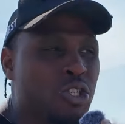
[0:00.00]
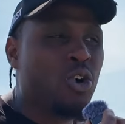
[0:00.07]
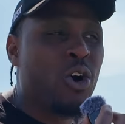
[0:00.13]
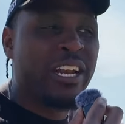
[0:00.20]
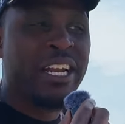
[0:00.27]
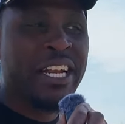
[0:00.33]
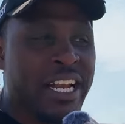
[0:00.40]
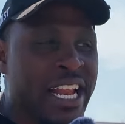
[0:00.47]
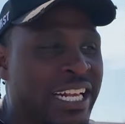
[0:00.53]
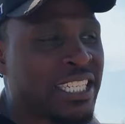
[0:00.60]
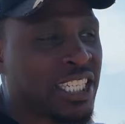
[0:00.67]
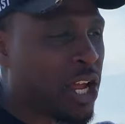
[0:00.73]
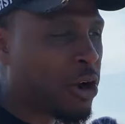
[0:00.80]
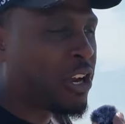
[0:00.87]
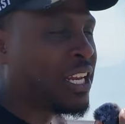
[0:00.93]
join in the
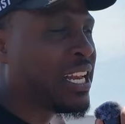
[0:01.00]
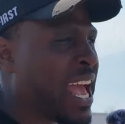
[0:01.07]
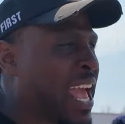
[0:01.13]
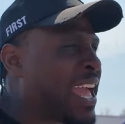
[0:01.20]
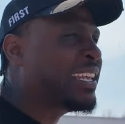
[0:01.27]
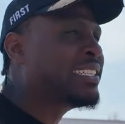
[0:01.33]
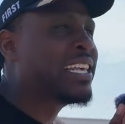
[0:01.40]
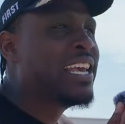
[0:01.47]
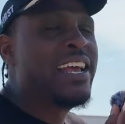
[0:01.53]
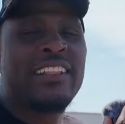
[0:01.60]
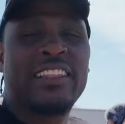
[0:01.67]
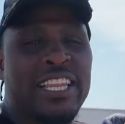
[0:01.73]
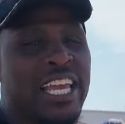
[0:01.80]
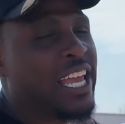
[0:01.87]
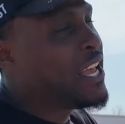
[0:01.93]
next 30 days.
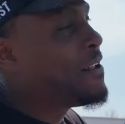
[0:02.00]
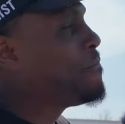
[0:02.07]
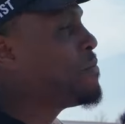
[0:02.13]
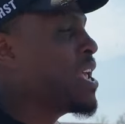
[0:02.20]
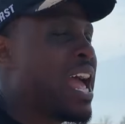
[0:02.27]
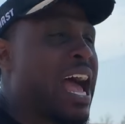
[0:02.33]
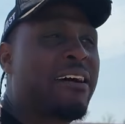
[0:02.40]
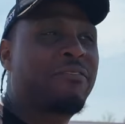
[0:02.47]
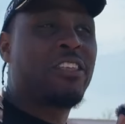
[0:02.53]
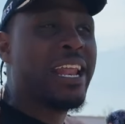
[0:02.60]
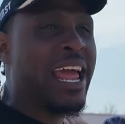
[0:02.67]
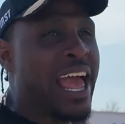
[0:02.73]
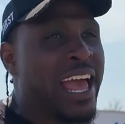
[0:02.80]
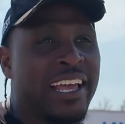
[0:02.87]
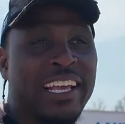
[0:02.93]
Then after
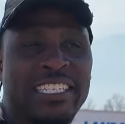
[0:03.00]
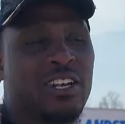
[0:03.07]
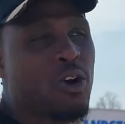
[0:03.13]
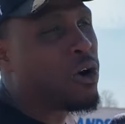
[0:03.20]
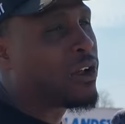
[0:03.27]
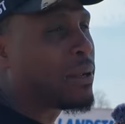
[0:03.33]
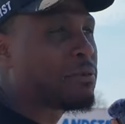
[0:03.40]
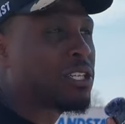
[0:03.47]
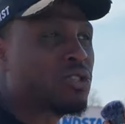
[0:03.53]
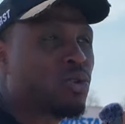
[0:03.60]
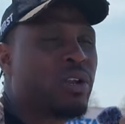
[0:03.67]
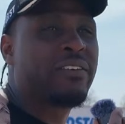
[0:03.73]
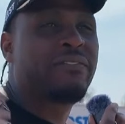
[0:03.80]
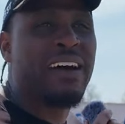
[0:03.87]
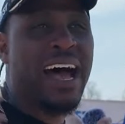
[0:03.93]
that, it's going up to
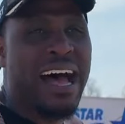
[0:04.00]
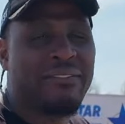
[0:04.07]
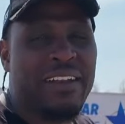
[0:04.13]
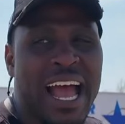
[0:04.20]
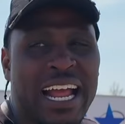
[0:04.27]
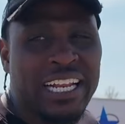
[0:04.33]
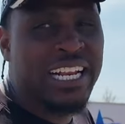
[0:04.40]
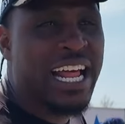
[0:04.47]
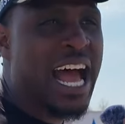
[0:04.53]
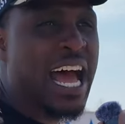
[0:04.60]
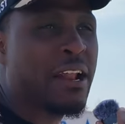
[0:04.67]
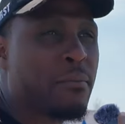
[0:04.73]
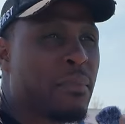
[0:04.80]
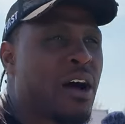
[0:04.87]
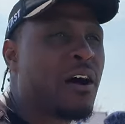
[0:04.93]

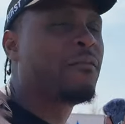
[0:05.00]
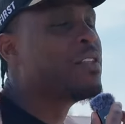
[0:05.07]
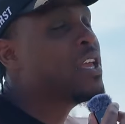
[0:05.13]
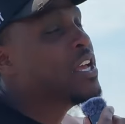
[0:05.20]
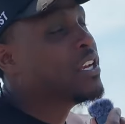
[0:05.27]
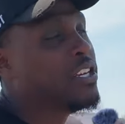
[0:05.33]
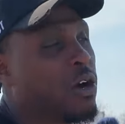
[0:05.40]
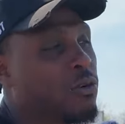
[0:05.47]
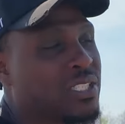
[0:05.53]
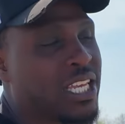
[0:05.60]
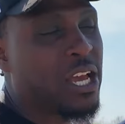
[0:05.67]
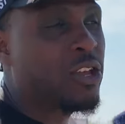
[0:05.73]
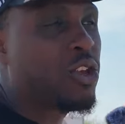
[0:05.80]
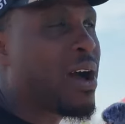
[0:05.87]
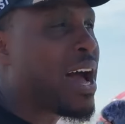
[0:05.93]
$25.99 a month. So don't
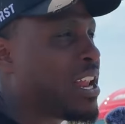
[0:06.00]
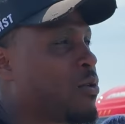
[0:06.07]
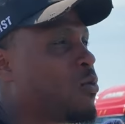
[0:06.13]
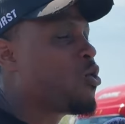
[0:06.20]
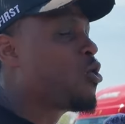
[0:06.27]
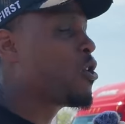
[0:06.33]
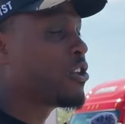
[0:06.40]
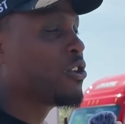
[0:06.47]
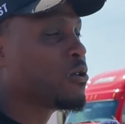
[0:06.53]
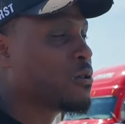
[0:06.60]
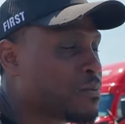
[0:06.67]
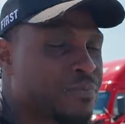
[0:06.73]
tell you I didn't warn you.